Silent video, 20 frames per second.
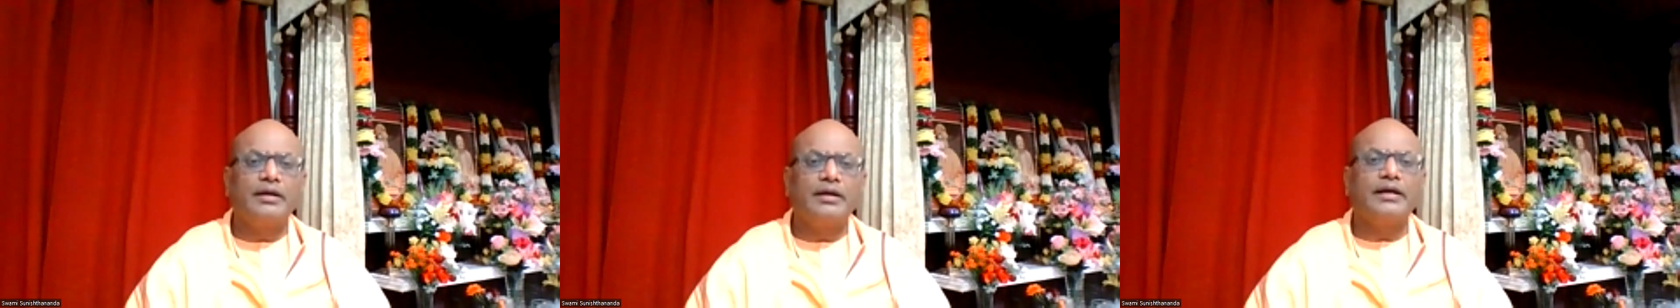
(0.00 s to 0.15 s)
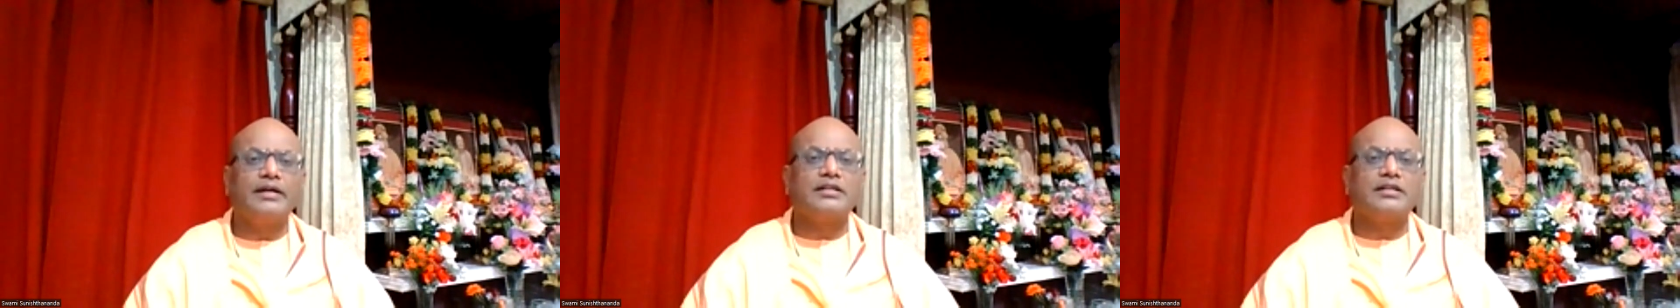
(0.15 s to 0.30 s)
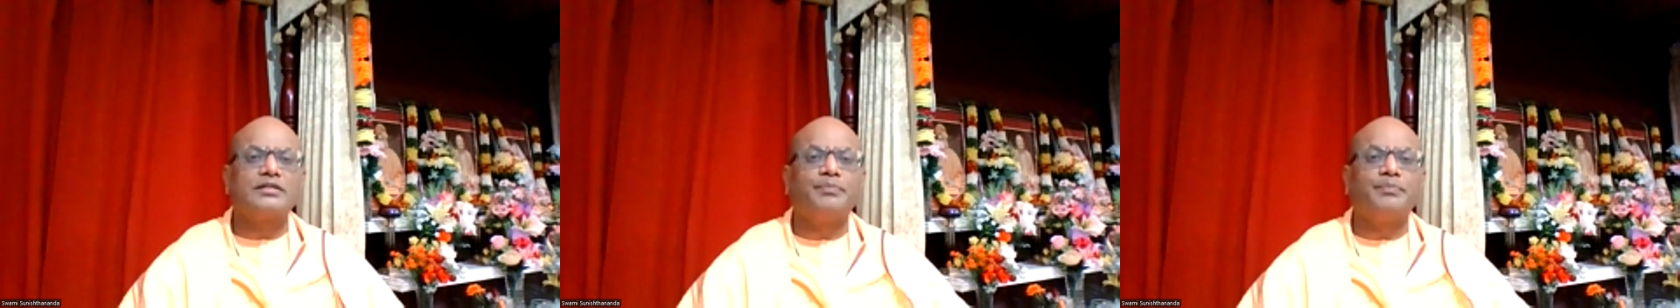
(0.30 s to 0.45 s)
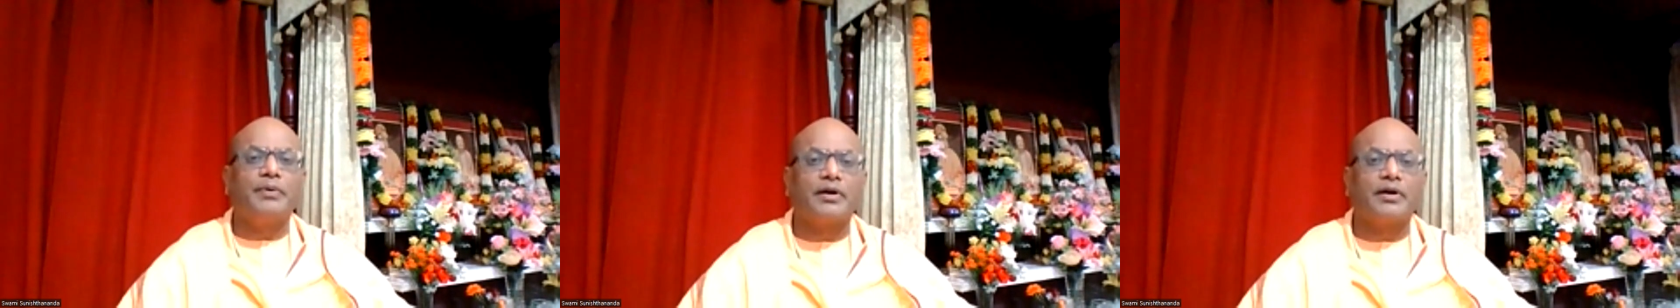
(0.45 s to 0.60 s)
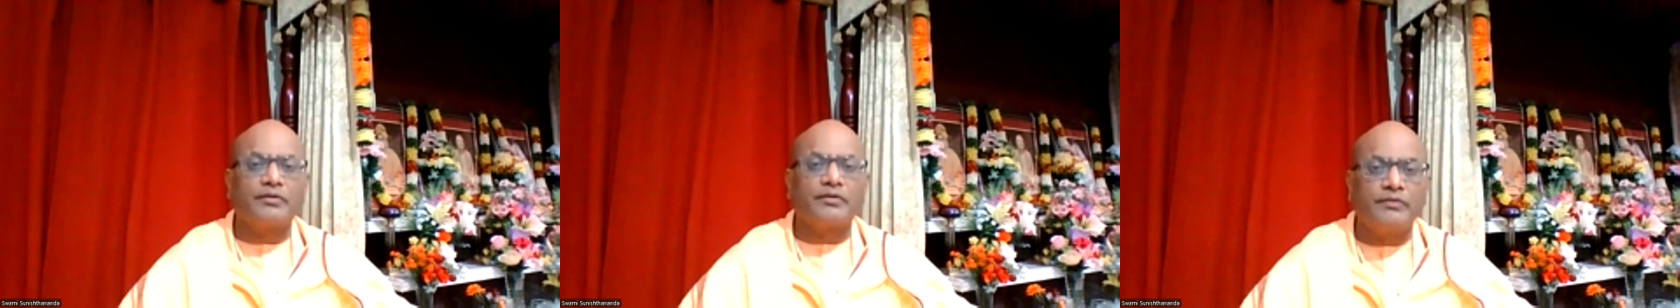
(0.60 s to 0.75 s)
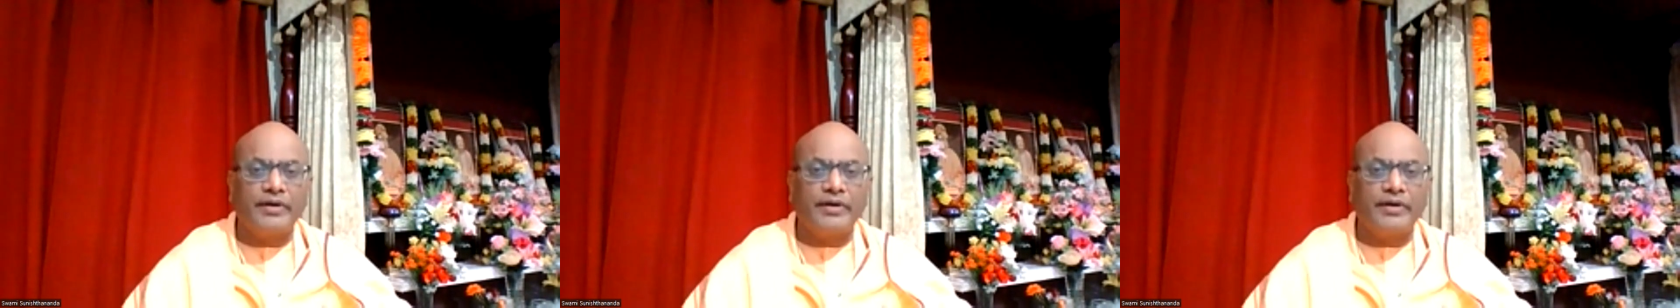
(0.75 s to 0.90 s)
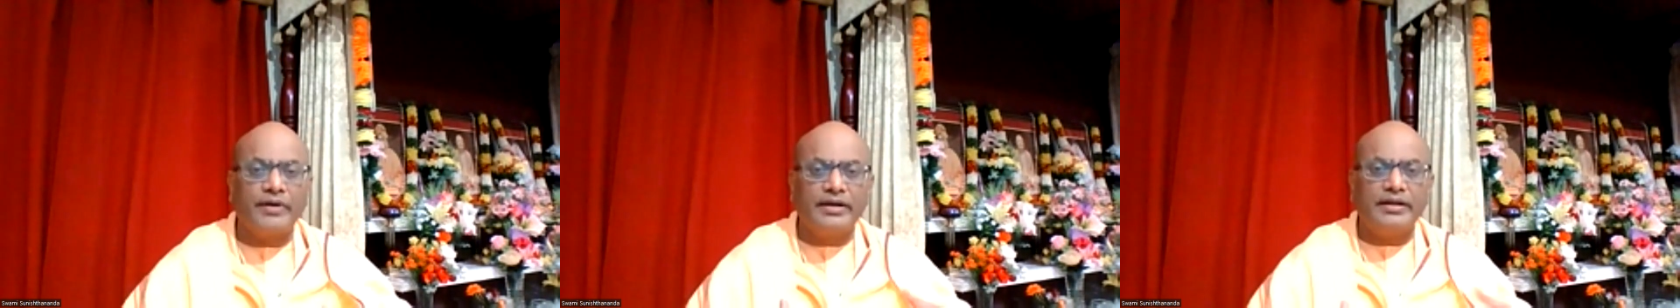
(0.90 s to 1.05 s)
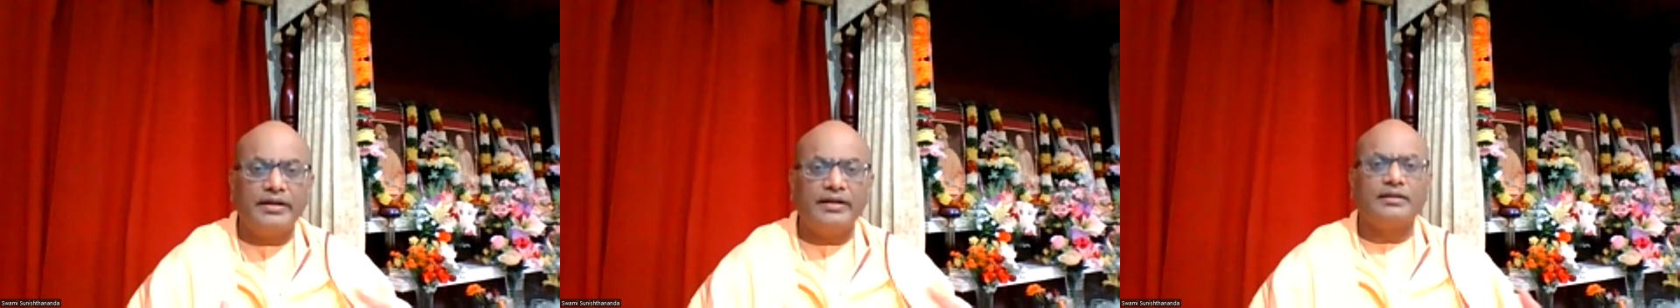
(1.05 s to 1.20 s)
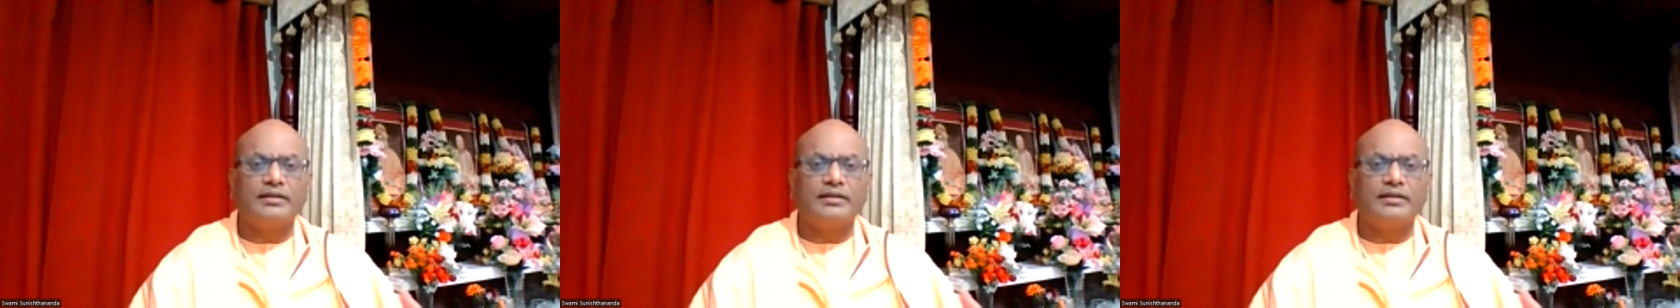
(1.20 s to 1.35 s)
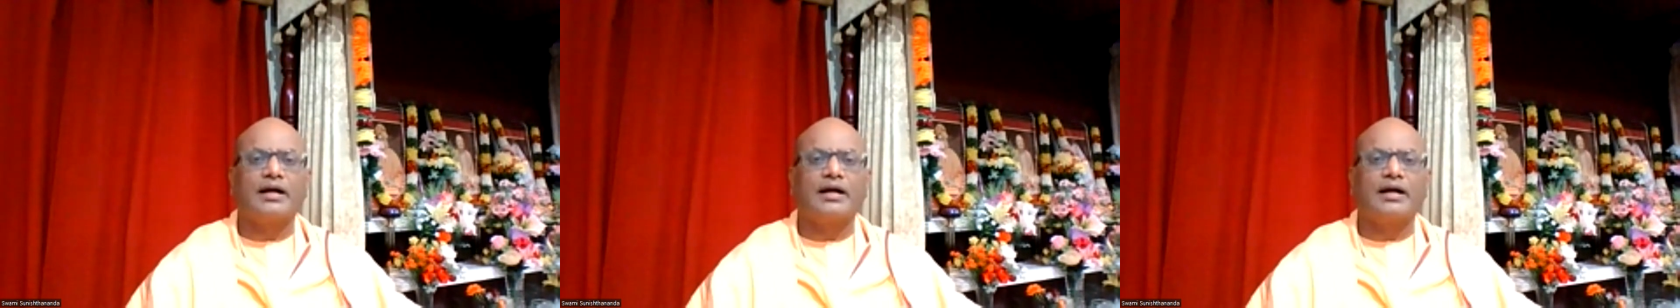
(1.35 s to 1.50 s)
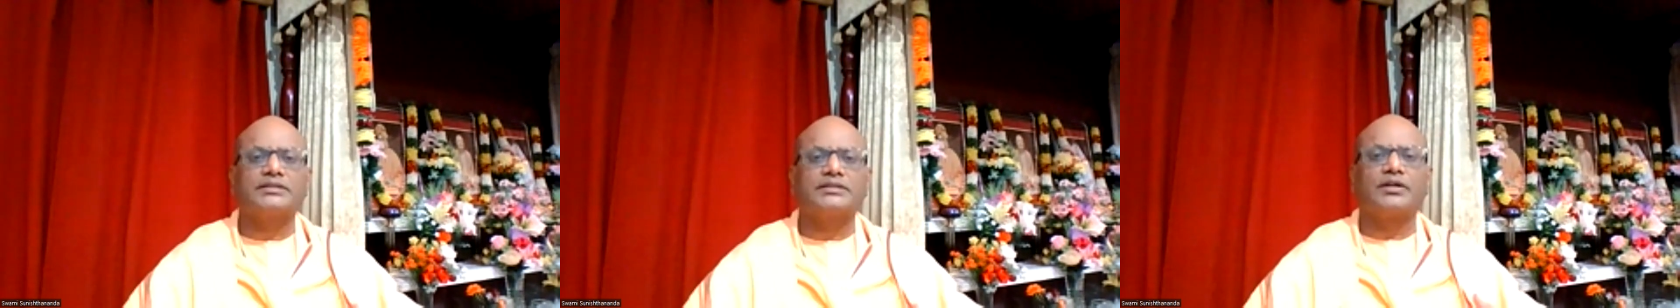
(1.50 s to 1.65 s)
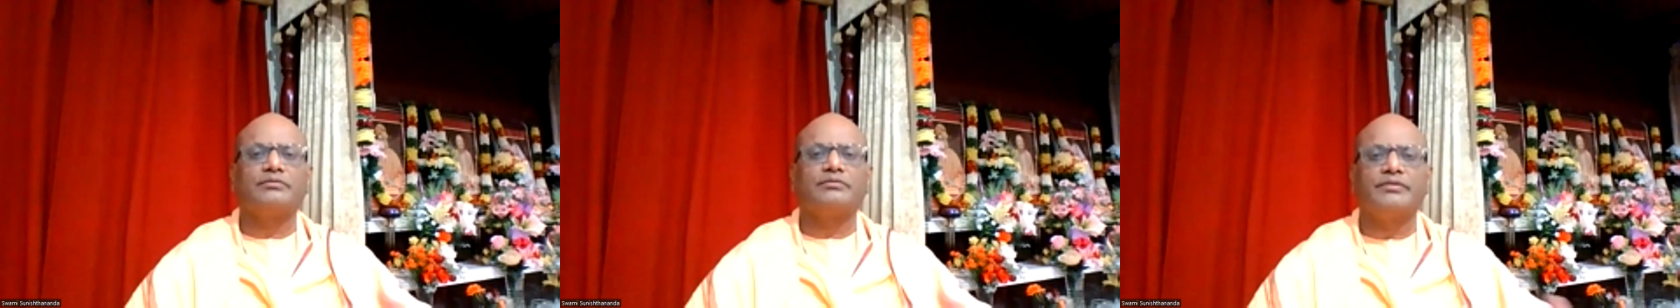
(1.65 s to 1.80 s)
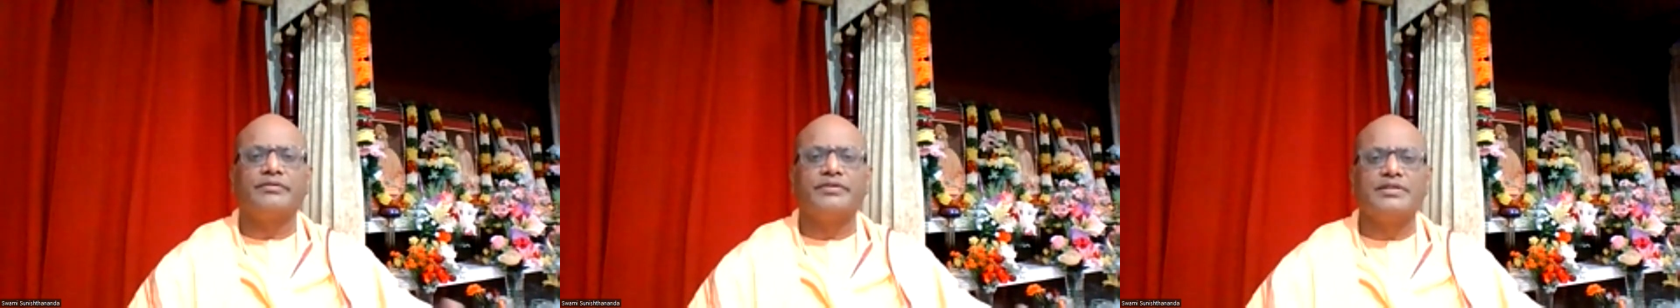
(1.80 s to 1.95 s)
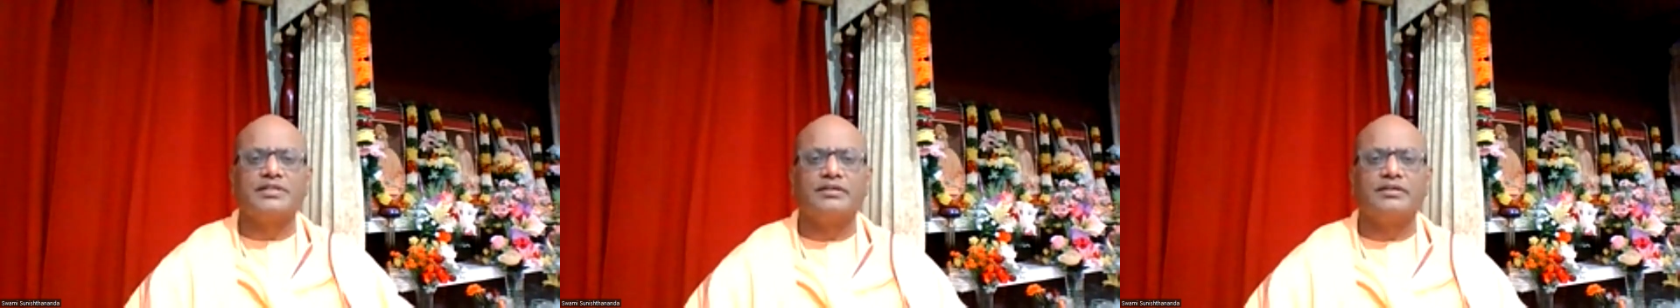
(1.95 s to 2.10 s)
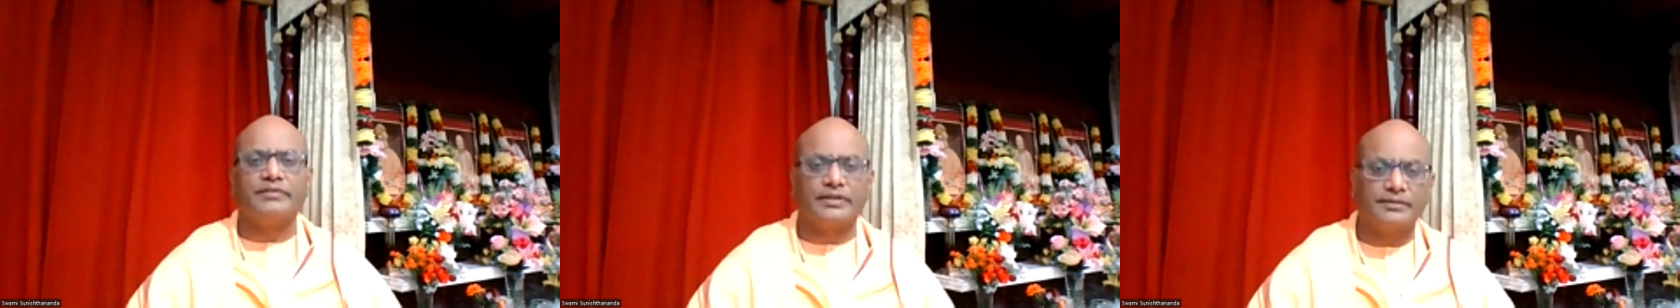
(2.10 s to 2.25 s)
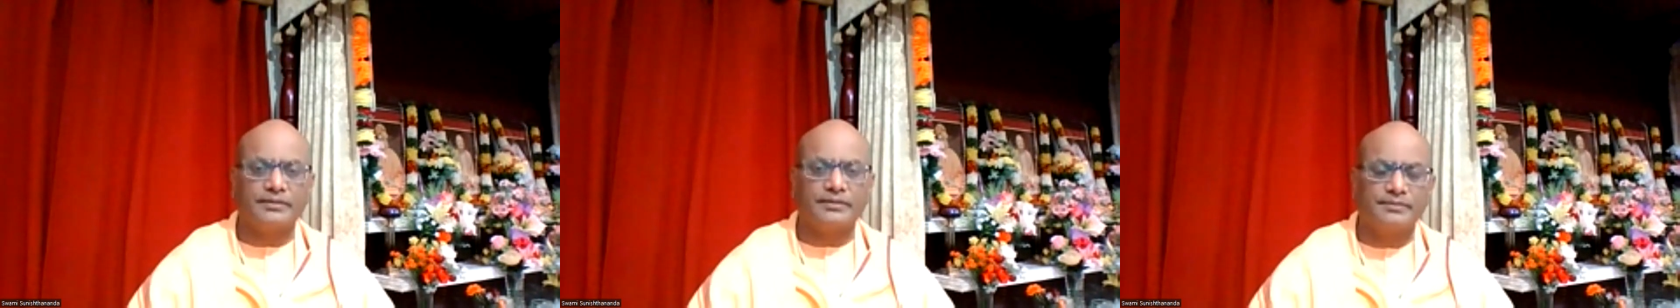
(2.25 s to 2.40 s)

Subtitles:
it is pervading the culture of the receiver,